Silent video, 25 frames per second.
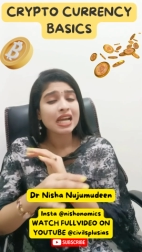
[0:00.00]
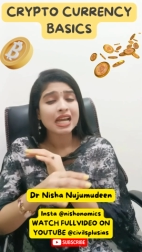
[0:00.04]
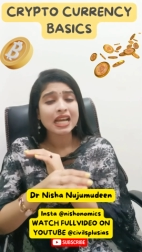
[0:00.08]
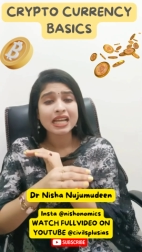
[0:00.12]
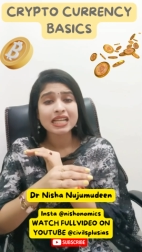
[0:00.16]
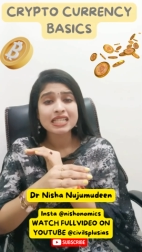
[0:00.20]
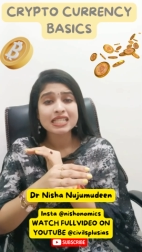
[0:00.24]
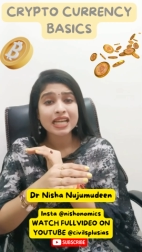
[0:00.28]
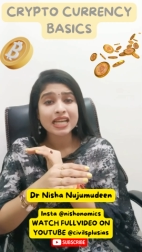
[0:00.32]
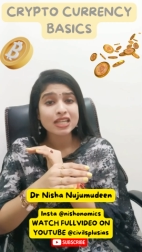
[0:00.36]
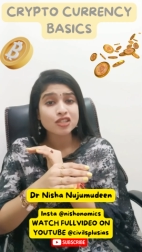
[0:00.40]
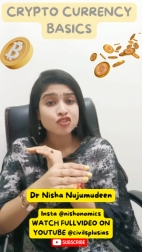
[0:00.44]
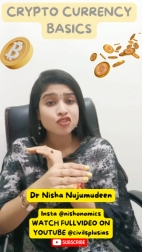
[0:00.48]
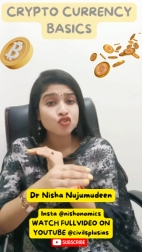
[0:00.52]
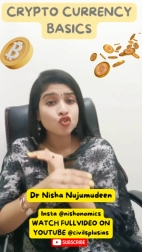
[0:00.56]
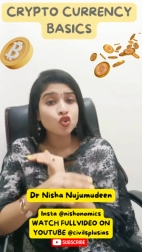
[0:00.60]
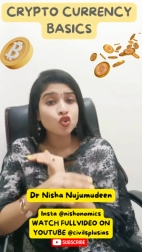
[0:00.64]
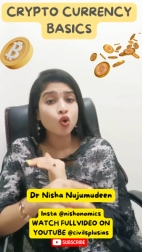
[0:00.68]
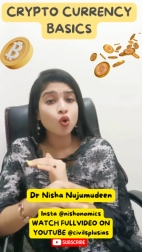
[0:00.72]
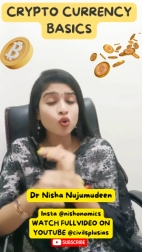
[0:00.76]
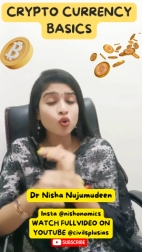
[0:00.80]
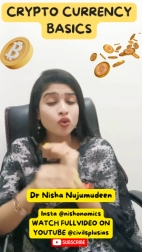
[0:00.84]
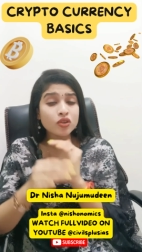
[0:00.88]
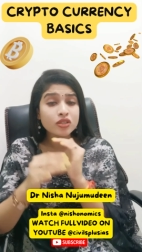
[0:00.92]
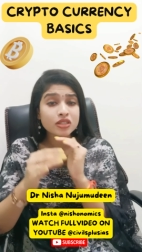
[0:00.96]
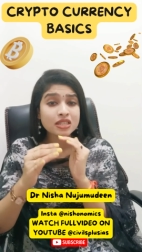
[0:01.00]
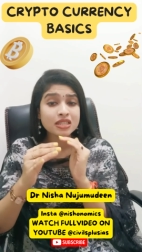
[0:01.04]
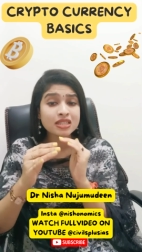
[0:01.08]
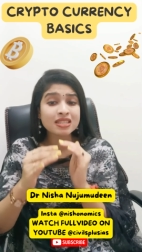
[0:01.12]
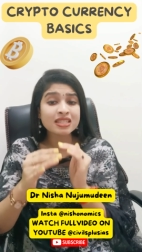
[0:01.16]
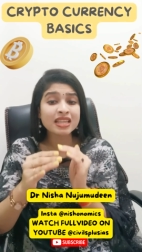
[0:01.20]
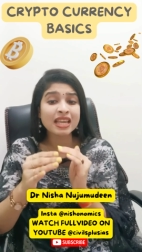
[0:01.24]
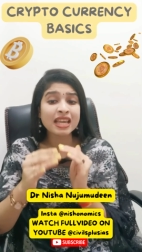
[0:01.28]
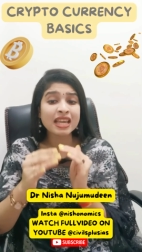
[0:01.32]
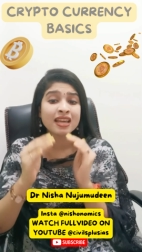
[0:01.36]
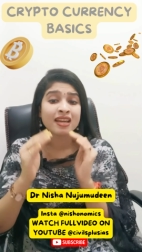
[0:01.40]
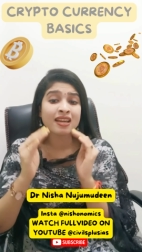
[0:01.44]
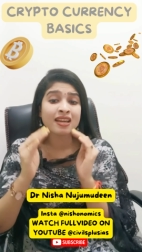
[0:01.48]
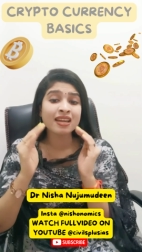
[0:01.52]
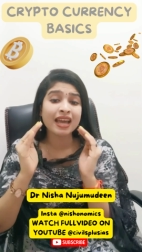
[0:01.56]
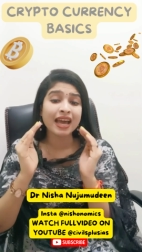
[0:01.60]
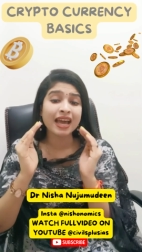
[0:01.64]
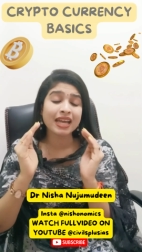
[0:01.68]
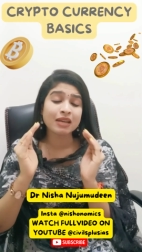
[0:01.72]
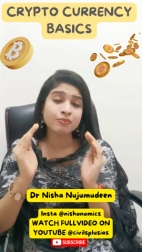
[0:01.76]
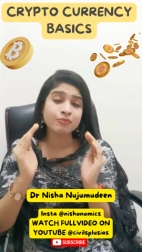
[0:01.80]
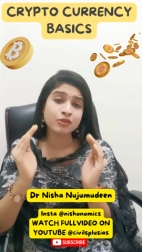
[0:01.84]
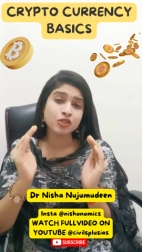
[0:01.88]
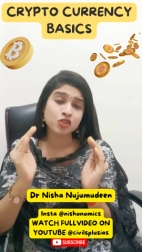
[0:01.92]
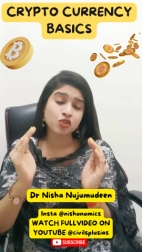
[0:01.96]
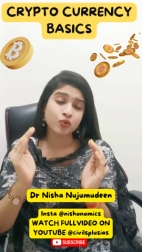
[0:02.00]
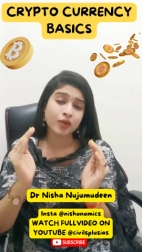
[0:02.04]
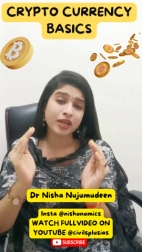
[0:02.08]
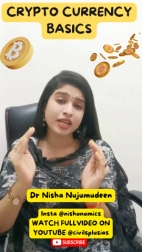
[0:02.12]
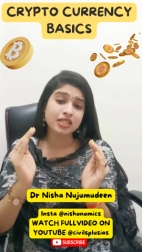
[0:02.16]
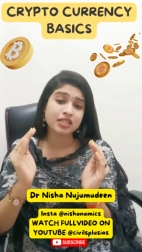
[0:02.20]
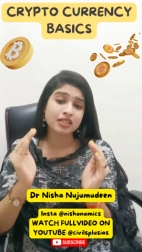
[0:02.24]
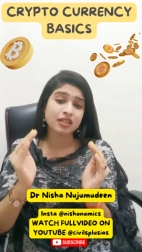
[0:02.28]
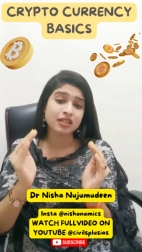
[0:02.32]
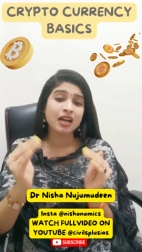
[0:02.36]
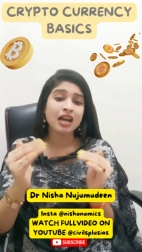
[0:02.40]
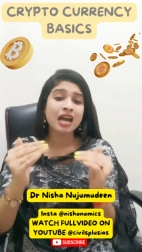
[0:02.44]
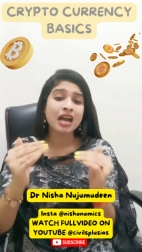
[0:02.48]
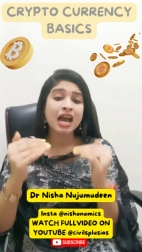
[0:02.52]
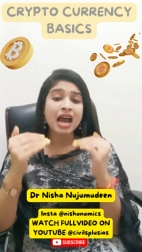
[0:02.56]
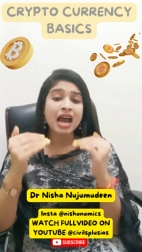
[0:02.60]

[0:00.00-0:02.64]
it has no single administrator